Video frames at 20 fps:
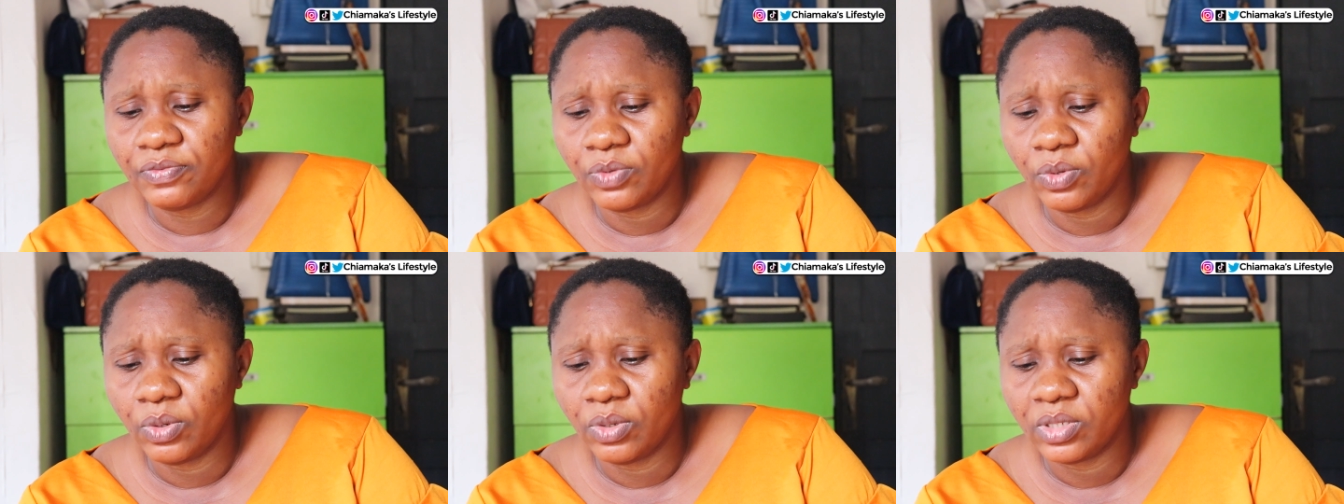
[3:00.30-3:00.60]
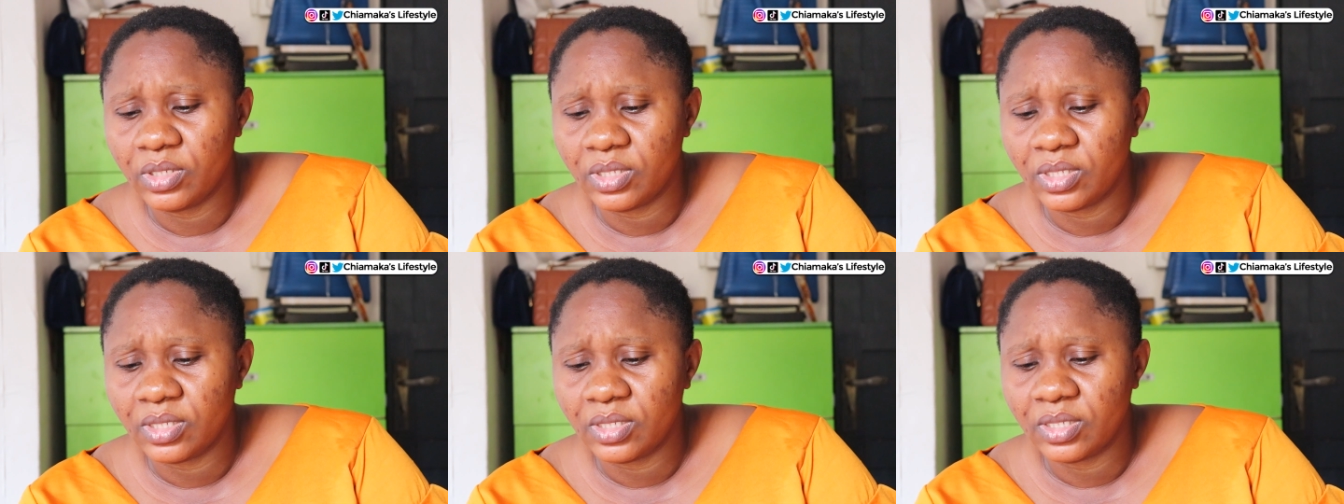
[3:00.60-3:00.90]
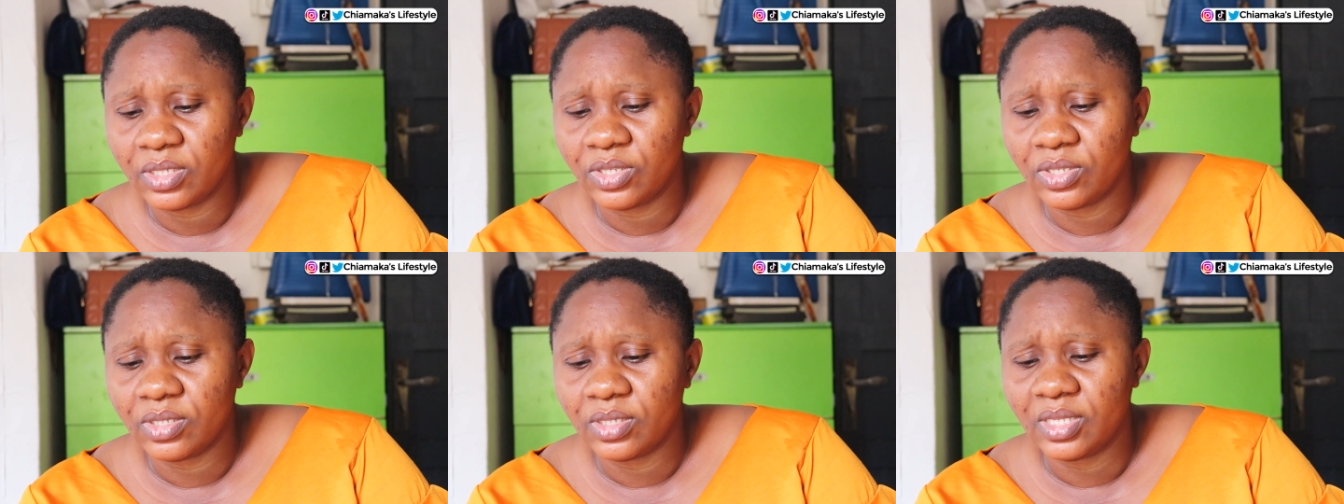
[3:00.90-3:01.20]

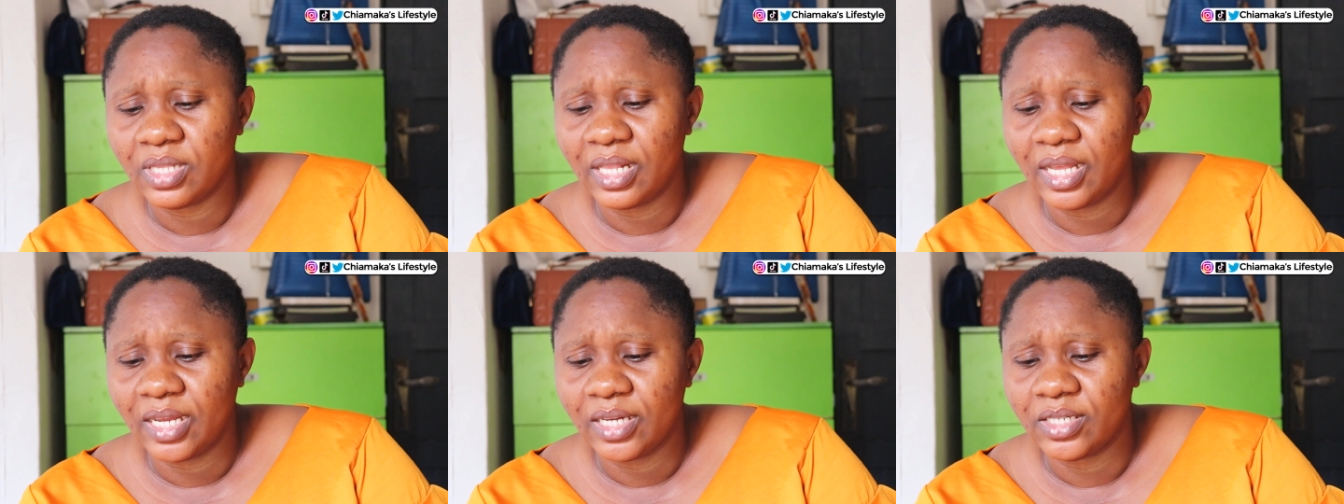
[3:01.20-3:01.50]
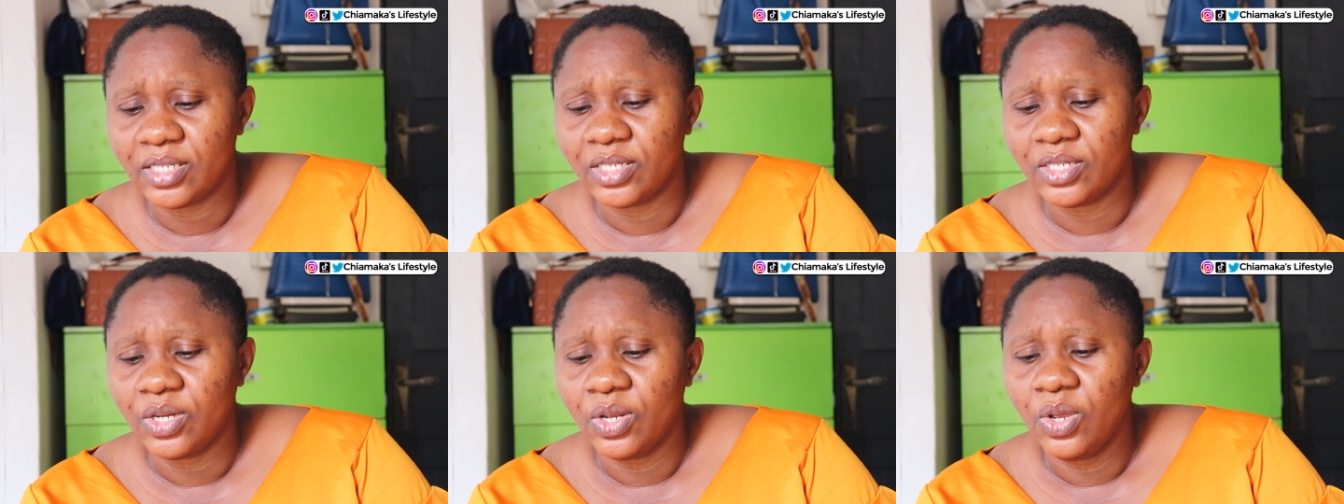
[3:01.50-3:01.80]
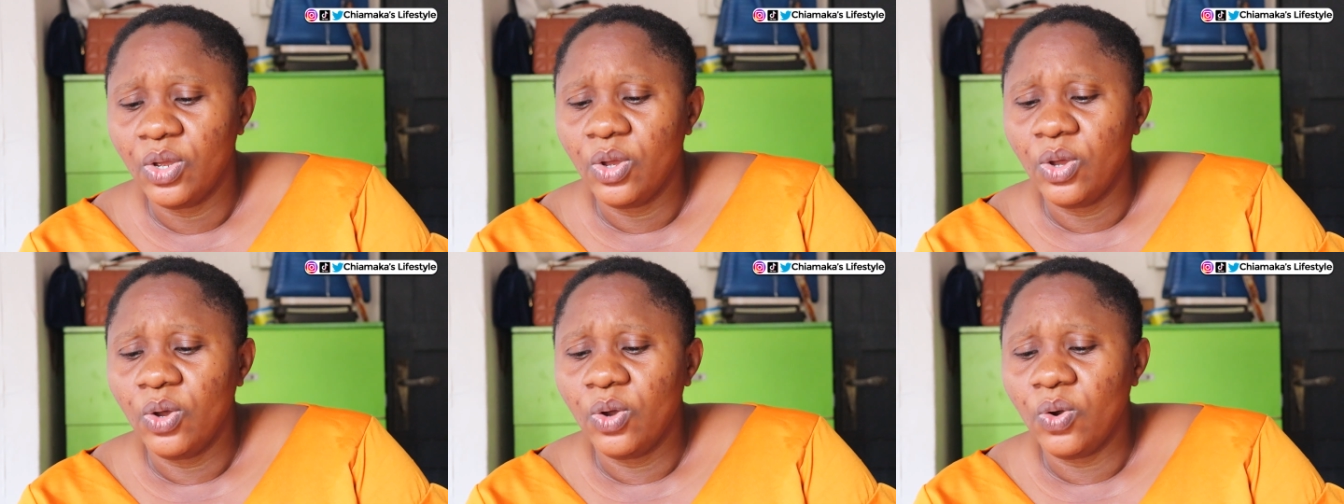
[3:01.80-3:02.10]
funds
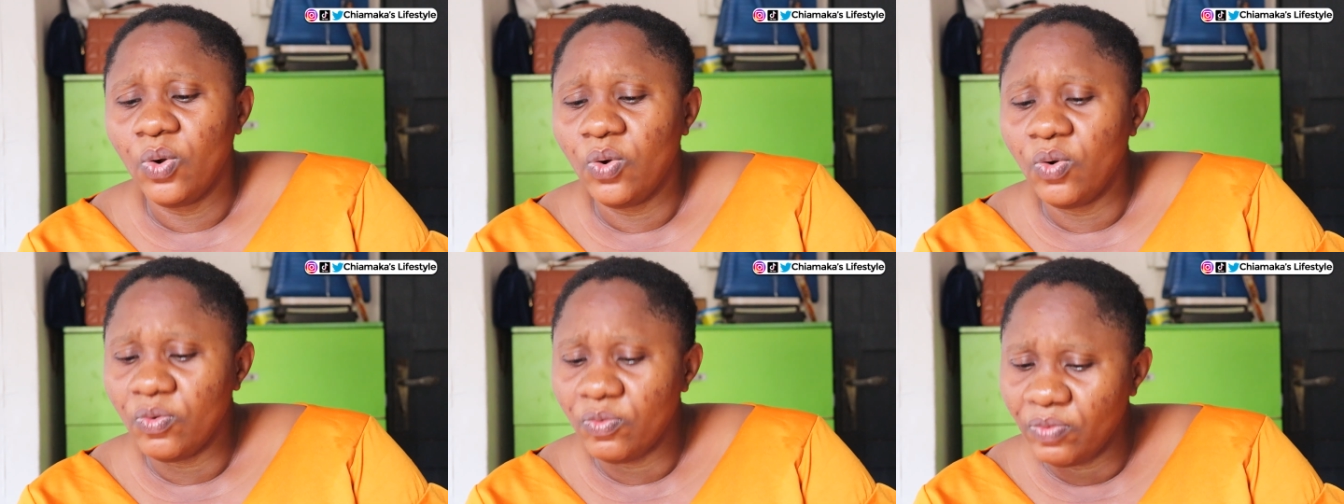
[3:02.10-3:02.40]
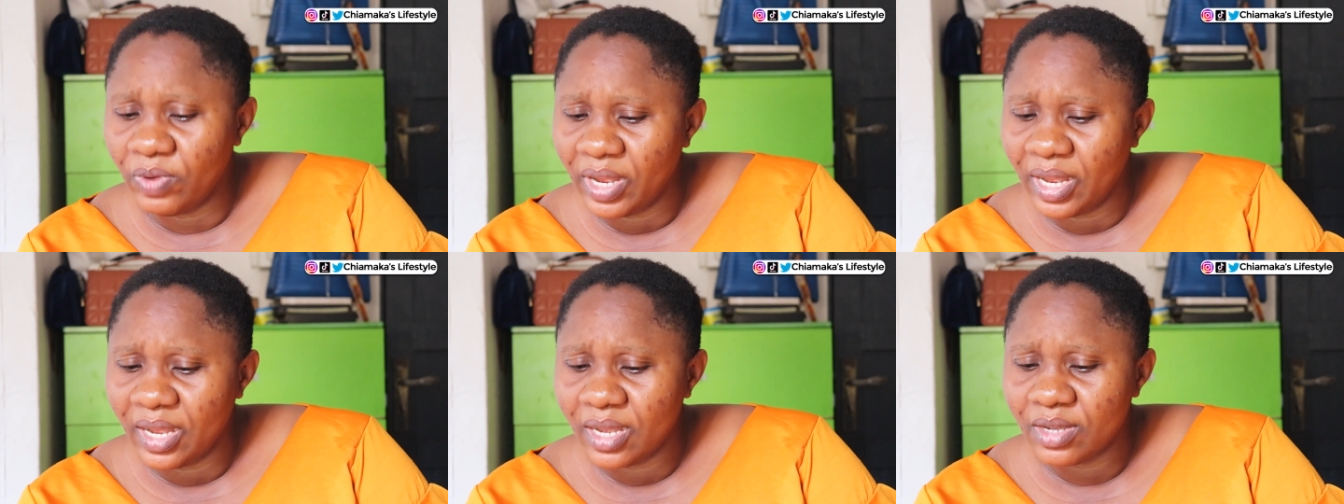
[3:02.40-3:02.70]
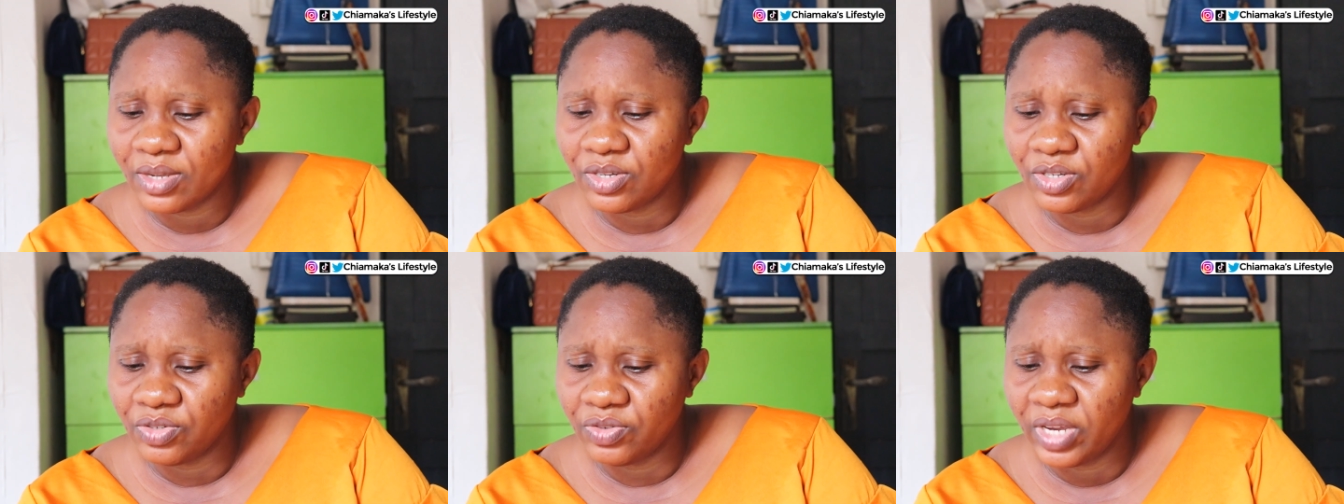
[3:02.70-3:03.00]
/
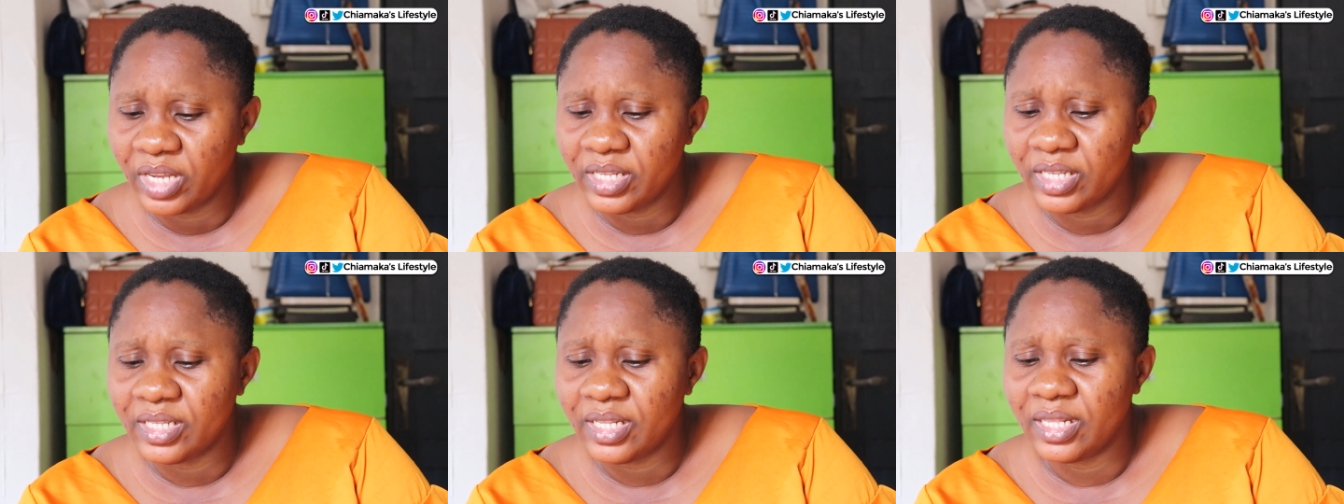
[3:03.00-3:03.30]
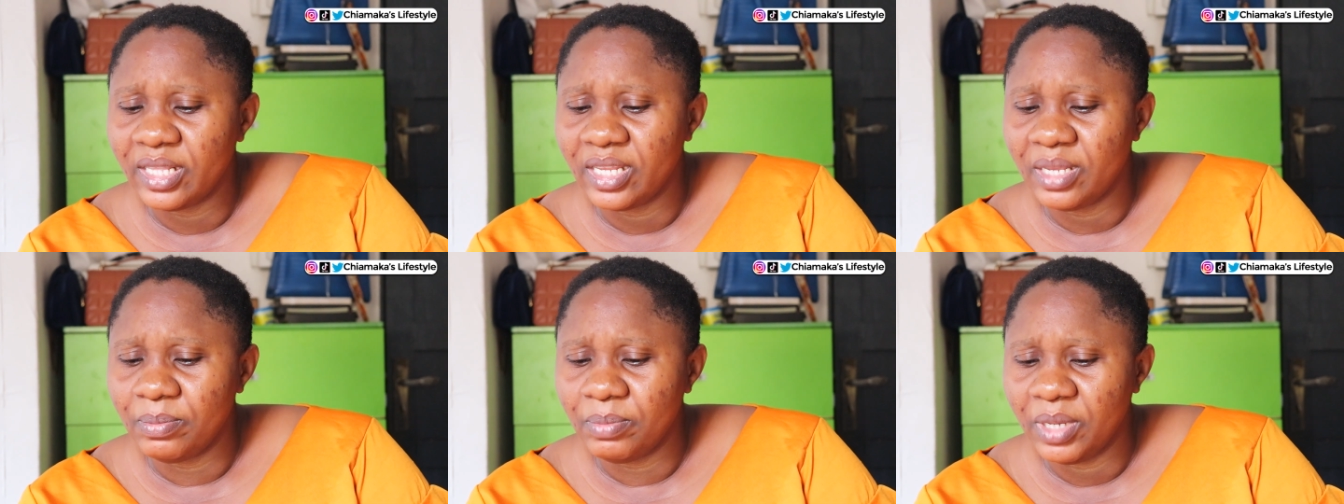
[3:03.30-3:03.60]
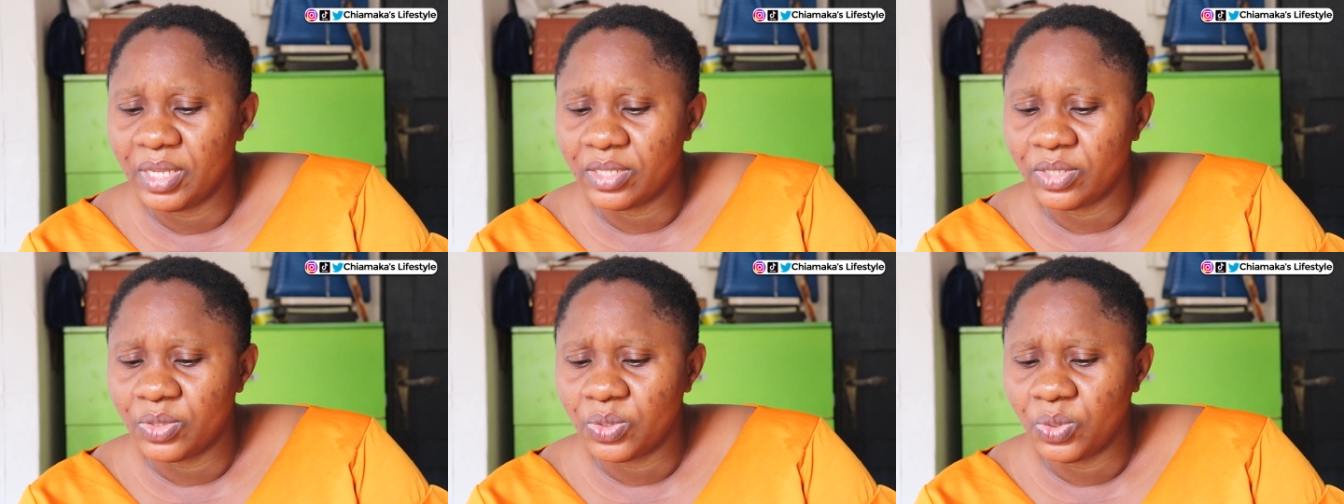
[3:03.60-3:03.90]
over credit limit.